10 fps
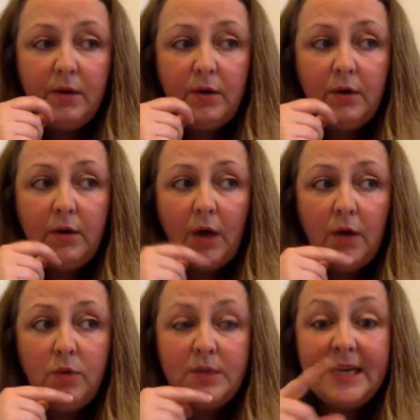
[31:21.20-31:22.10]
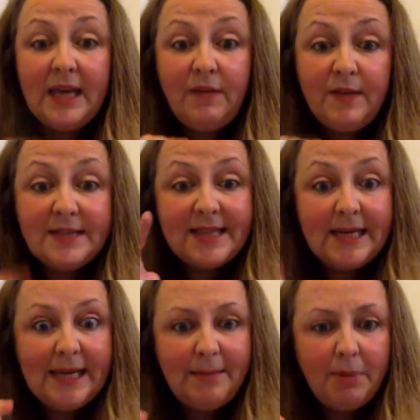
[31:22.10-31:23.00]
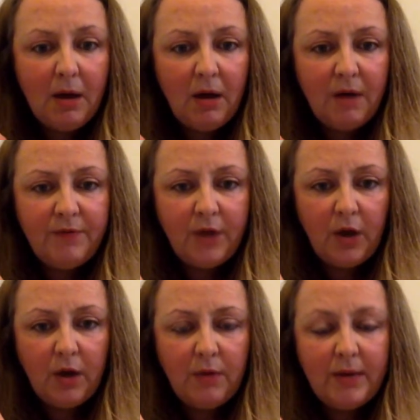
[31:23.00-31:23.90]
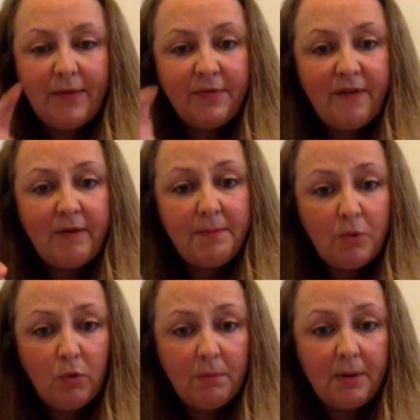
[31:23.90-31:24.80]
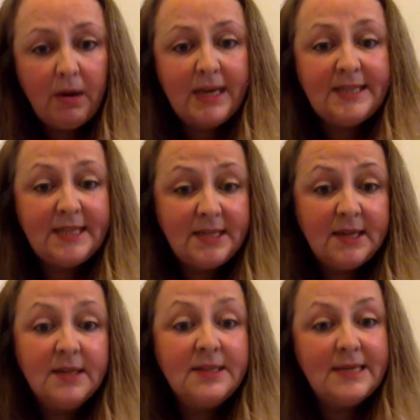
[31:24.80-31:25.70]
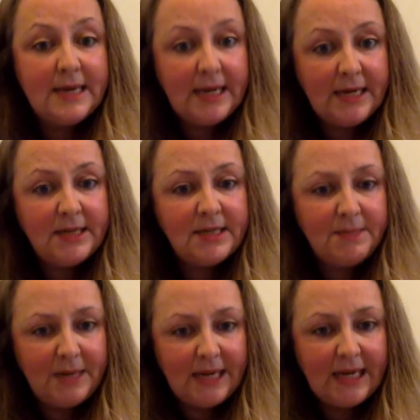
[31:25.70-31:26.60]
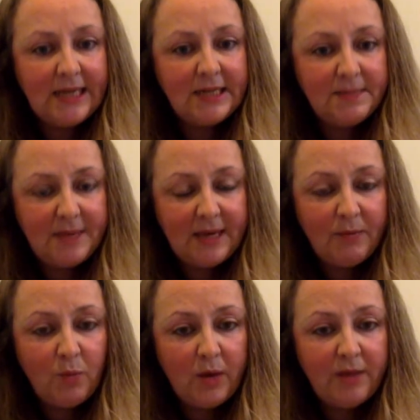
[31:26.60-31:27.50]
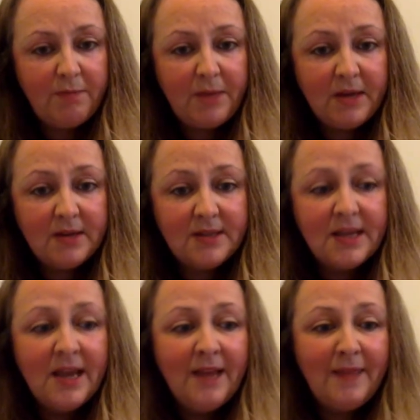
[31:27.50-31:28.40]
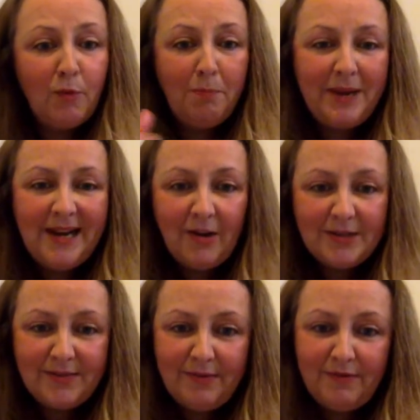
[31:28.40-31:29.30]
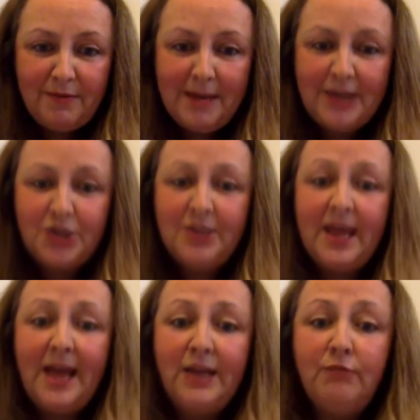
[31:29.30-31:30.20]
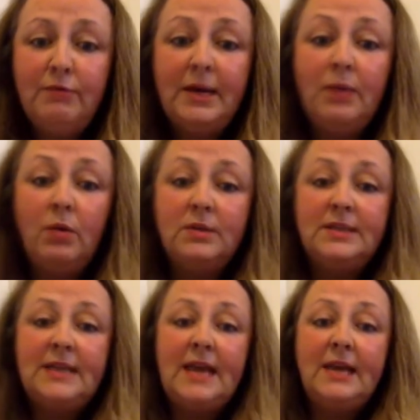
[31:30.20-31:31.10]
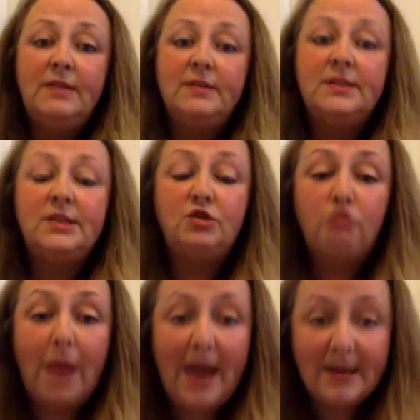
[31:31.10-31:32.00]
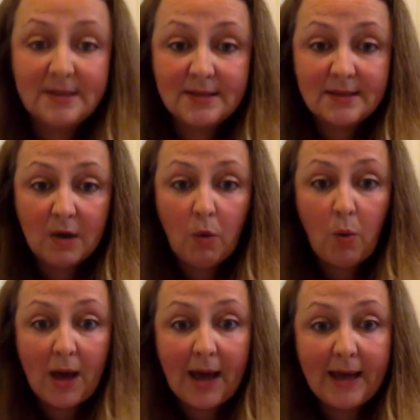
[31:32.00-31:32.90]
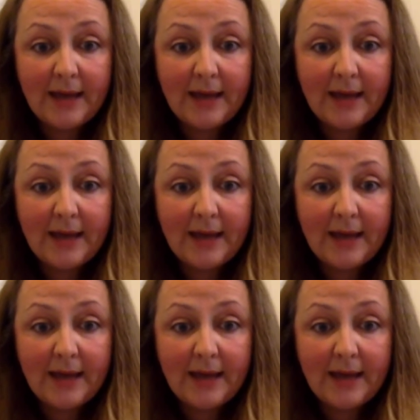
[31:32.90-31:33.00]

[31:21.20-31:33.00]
goat, if it's the lean part of the goat. Now, the very important part is it does need to be lean to begin with, because there will be lots of inflammation there. You really want to take the stress away